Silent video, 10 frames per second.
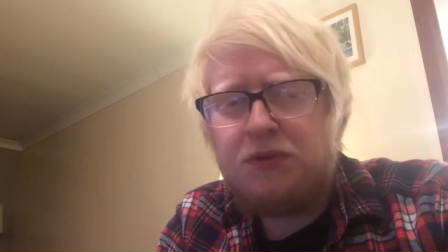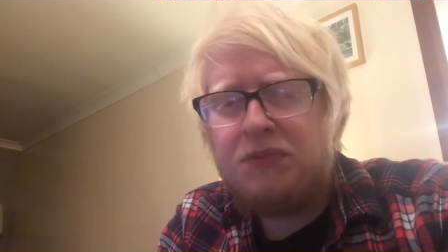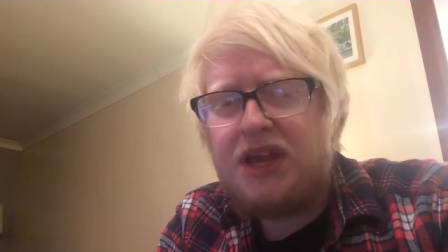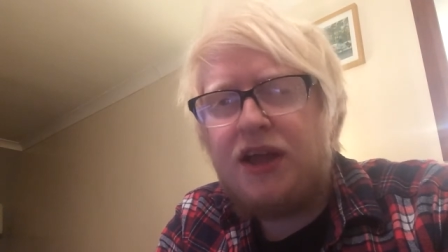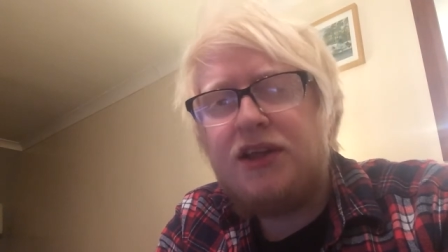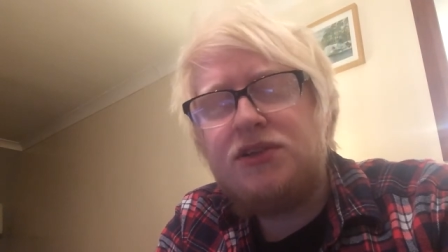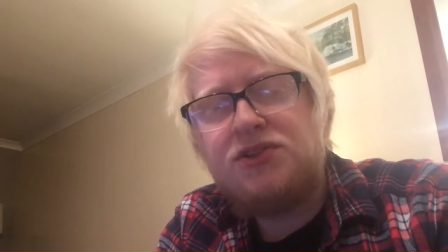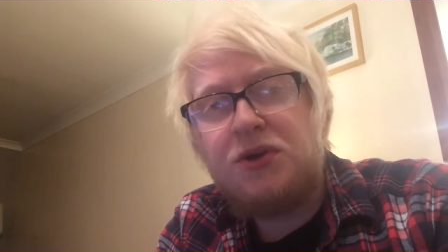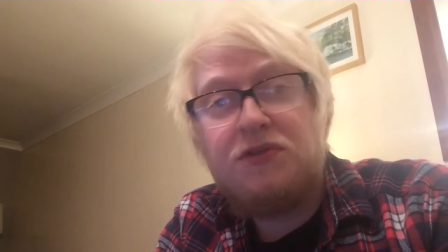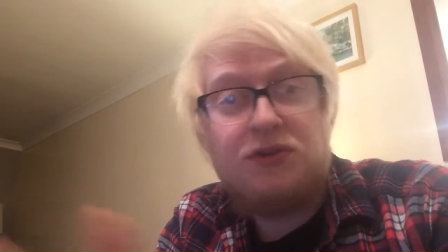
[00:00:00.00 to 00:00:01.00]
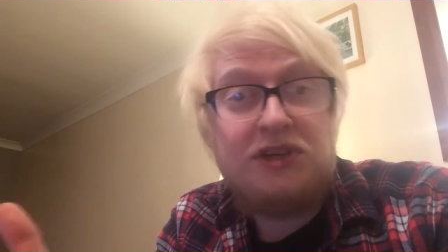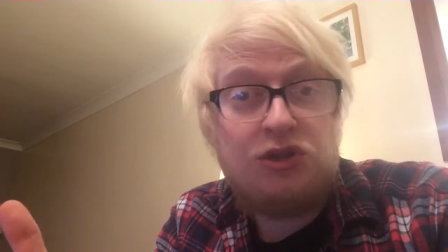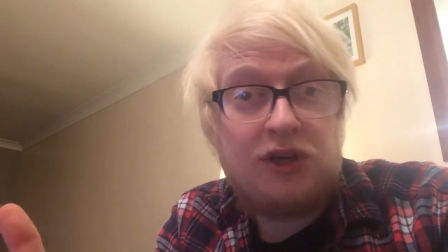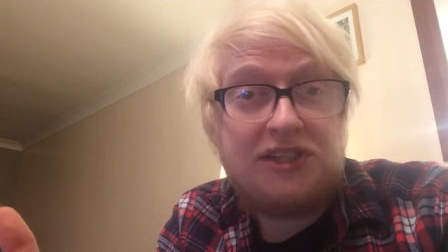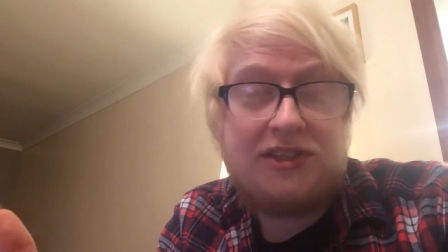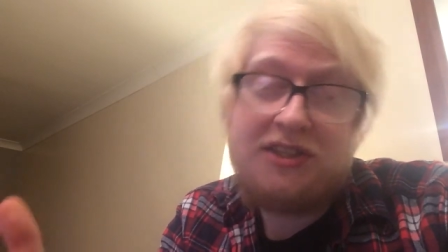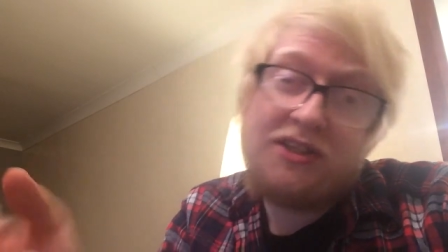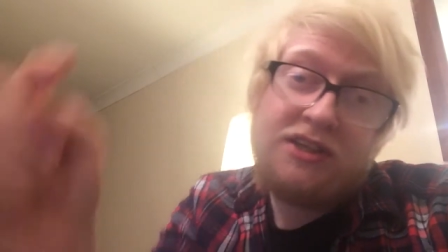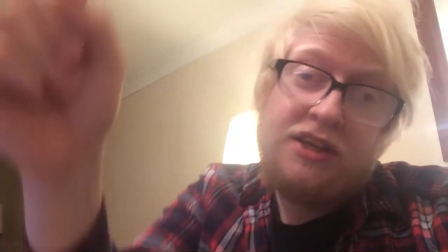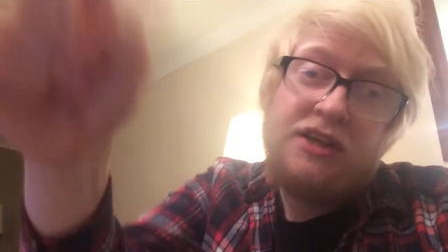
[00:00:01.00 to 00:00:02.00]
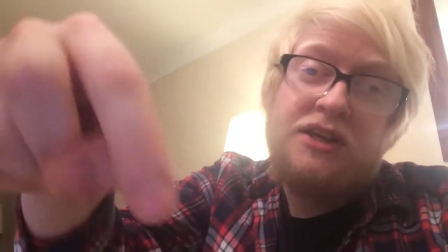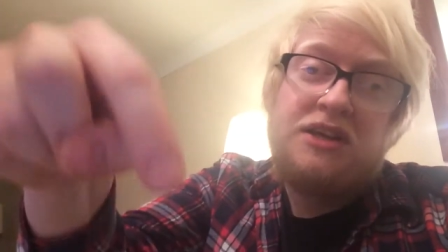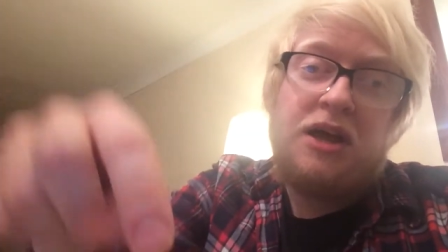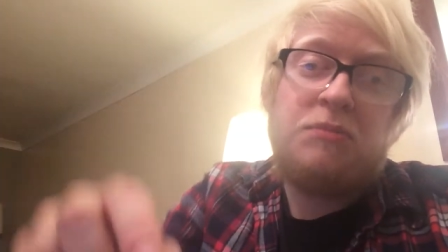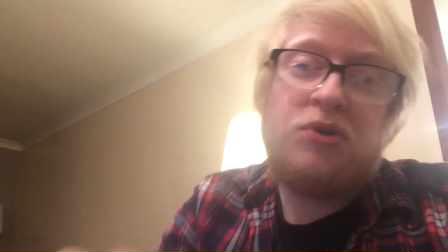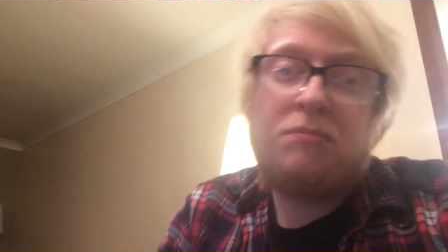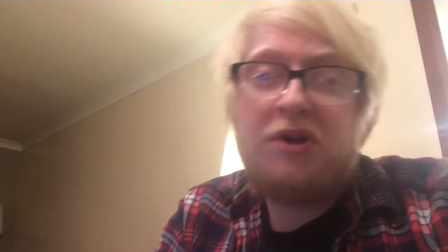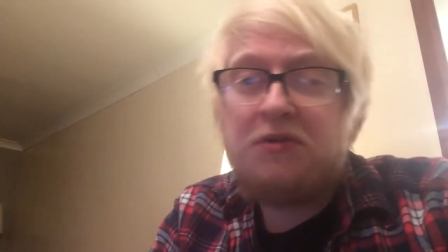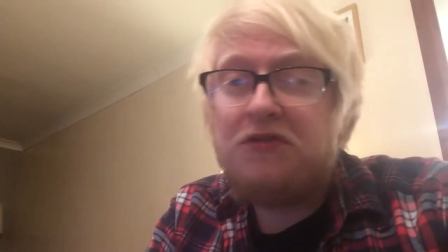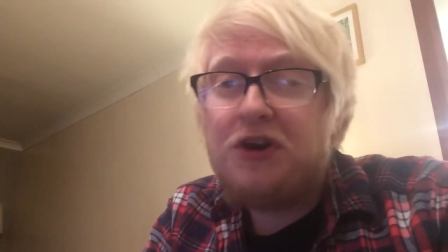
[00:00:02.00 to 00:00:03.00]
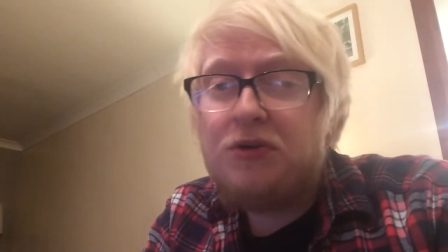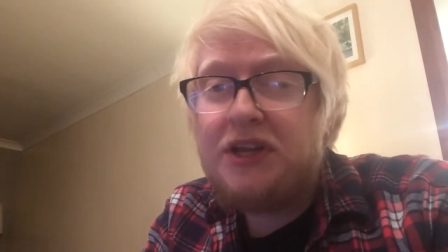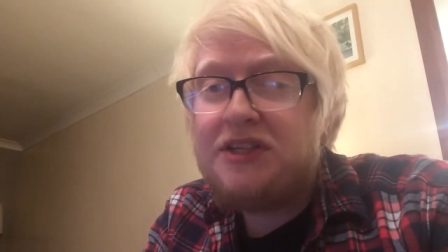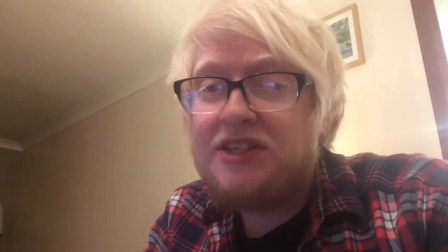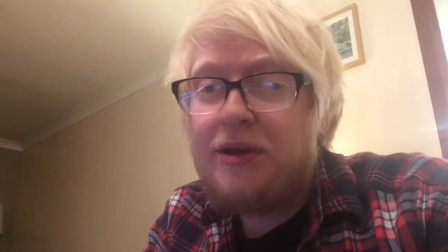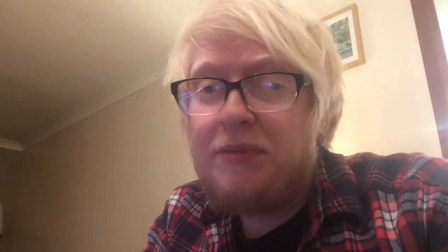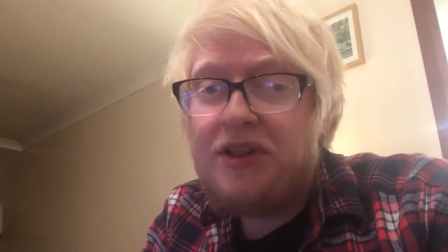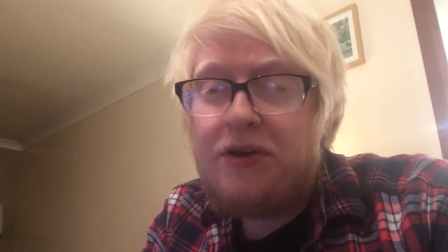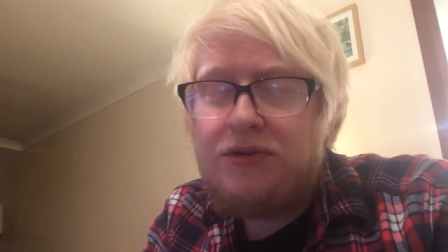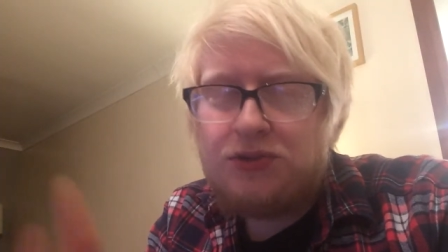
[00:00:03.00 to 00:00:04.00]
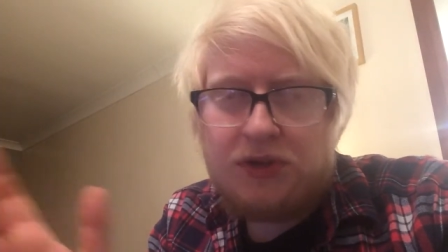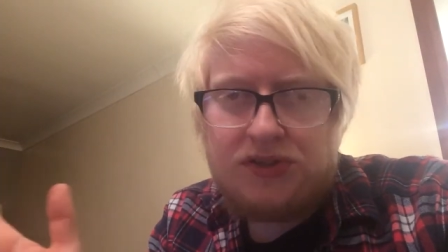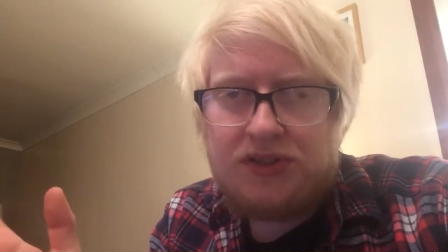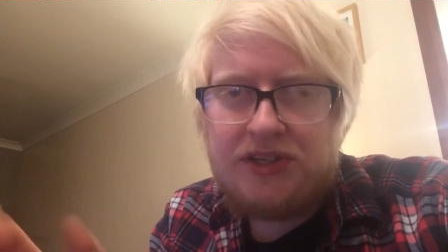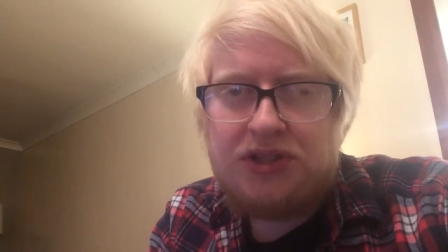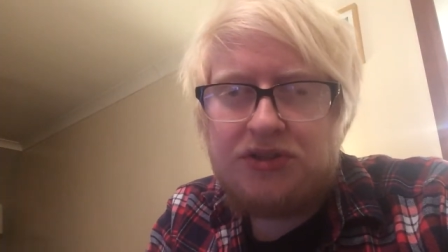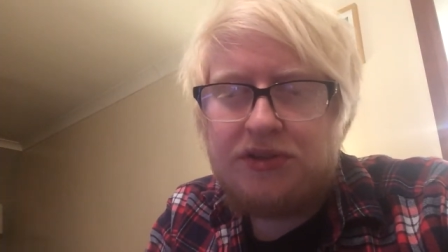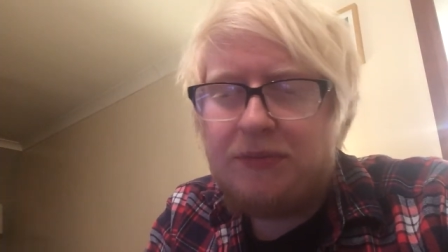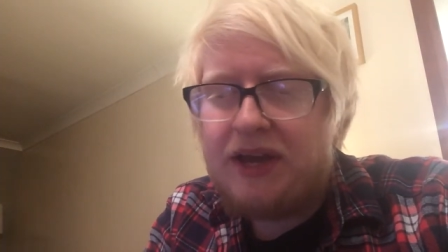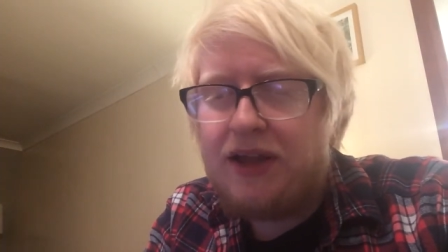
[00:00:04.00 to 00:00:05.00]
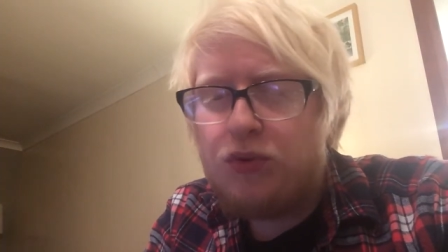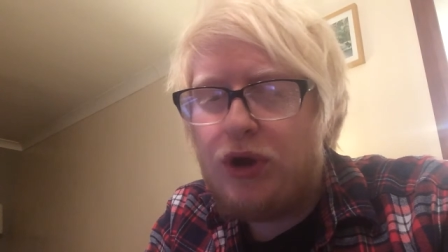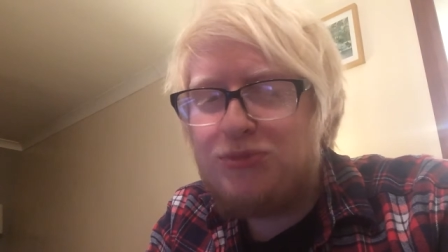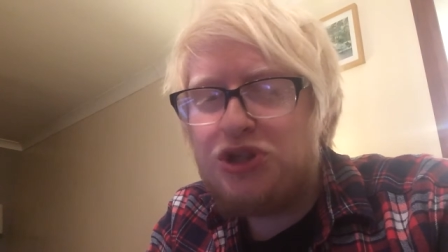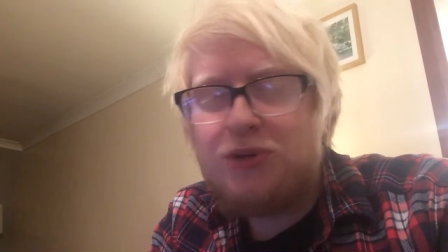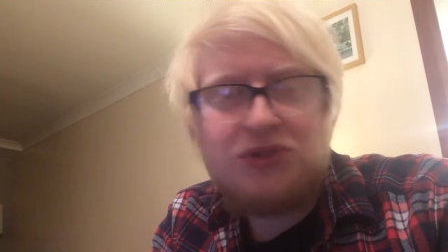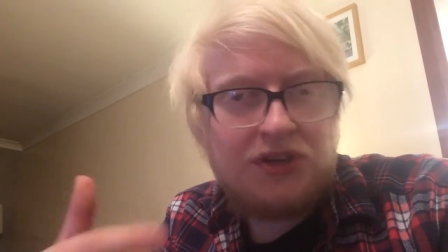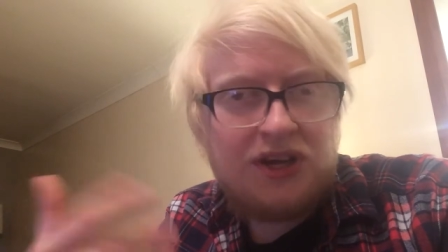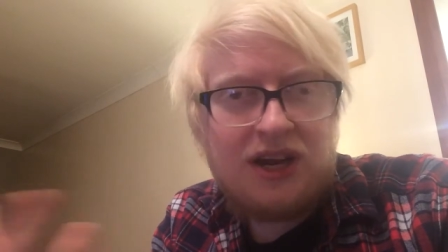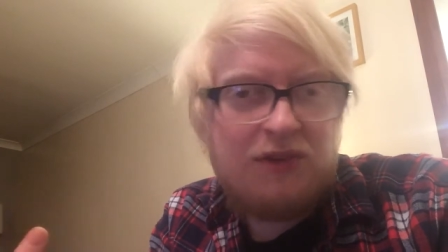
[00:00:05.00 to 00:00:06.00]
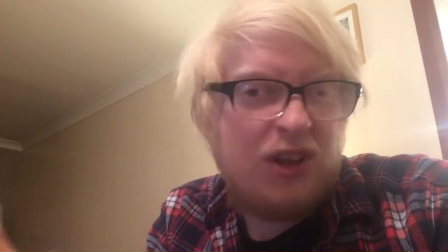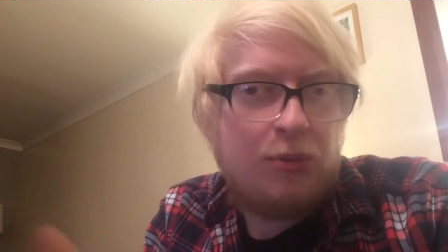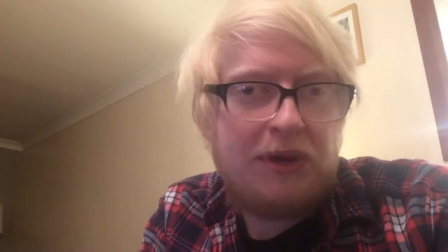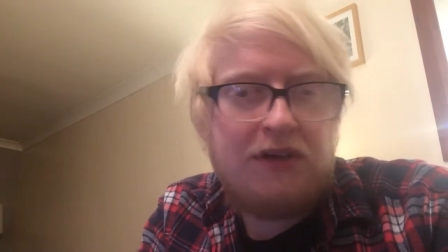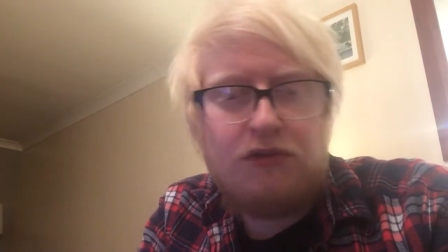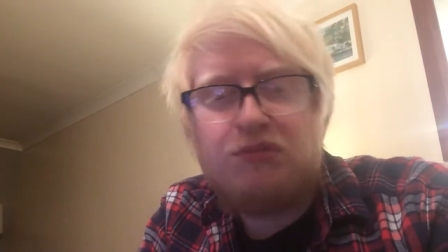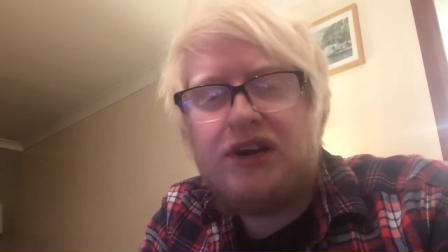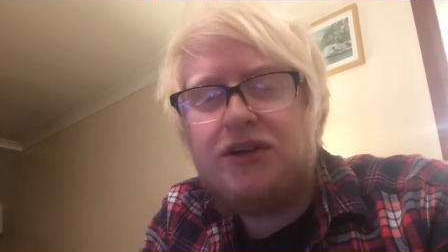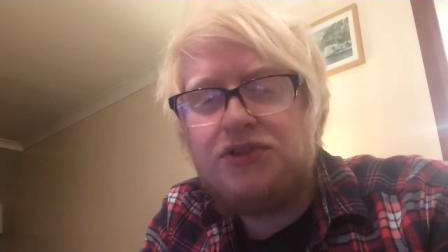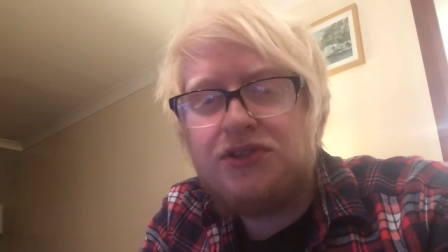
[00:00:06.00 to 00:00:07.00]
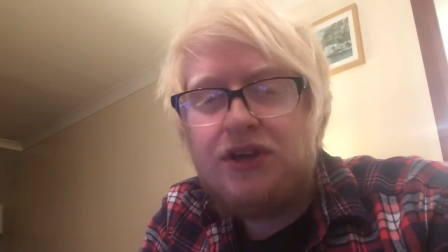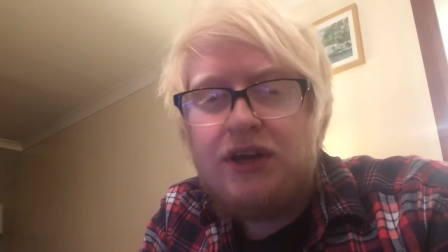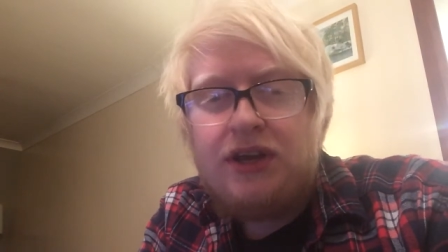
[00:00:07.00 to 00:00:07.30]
from Mikkeller. So if you're interested, I'll put my referral link down below, as well as a link to the Mikkeller web shop, so you can have a little bit of a browse.